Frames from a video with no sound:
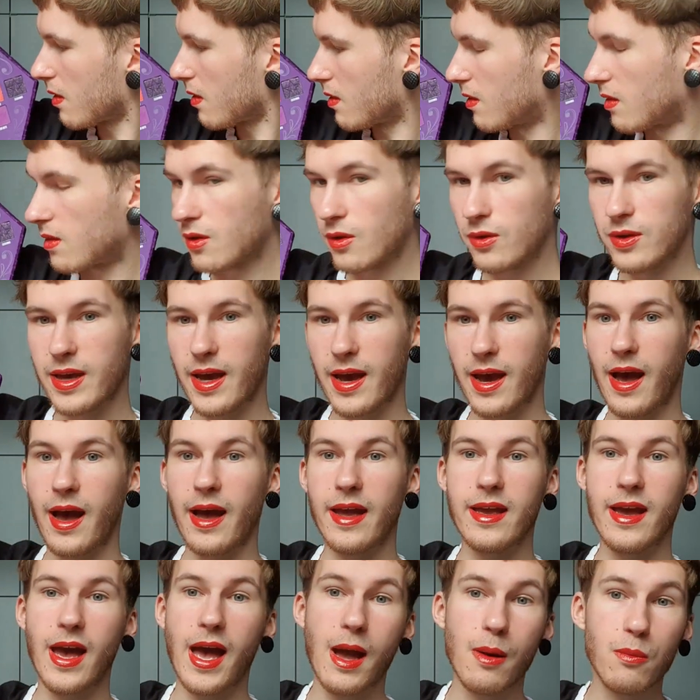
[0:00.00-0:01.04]
So yeah,
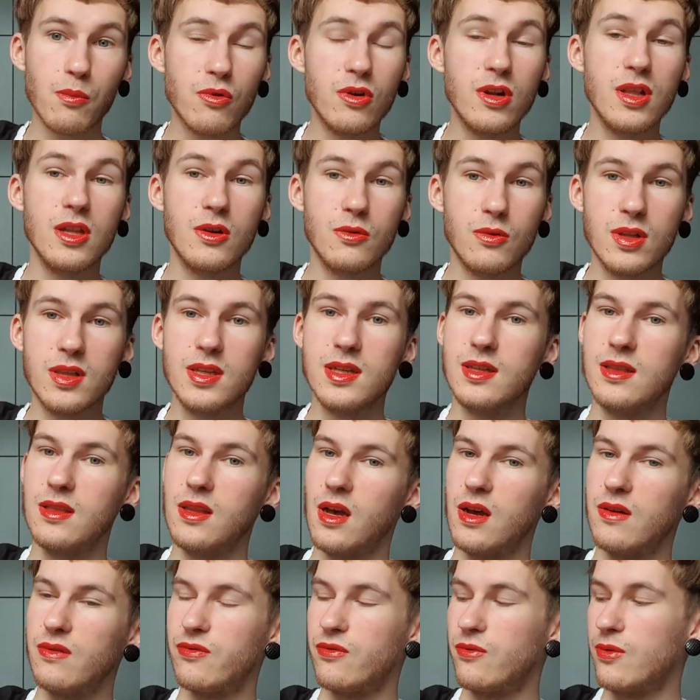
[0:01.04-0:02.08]
I am really in
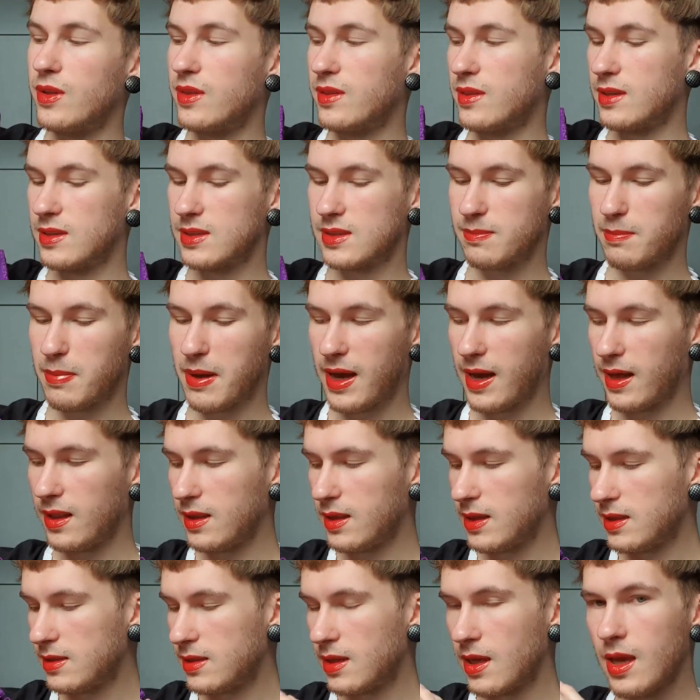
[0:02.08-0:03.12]
love with this
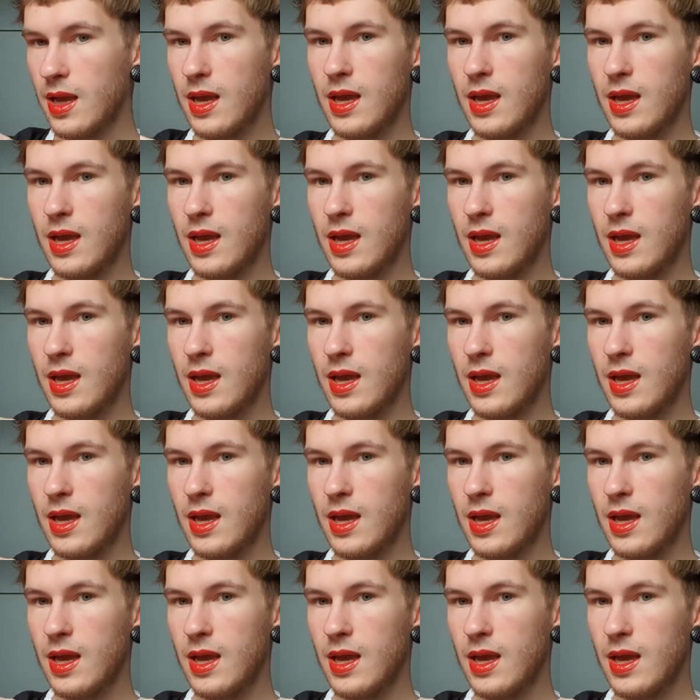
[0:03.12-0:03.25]
palette.